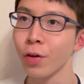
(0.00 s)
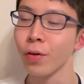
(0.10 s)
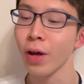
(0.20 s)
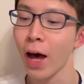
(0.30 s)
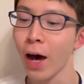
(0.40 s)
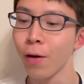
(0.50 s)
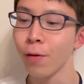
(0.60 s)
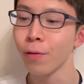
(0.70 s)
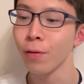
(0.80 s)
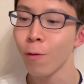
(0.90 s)

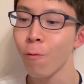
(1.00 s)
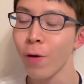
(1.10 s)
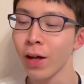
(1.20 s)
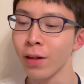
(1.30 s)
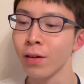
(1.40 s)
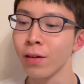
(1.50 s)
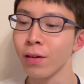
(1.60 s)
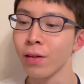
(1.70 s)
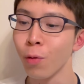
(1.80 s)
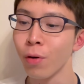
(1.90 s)
how fun
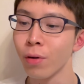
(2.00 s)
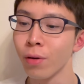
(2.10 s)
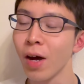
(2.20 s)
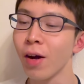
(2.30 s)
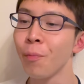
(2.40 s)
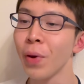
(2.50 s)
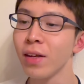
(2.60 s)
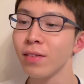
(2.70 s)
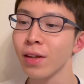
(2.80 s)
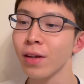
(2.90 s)
or how
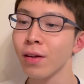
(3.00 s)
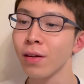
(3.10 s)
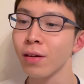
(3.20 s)
amazing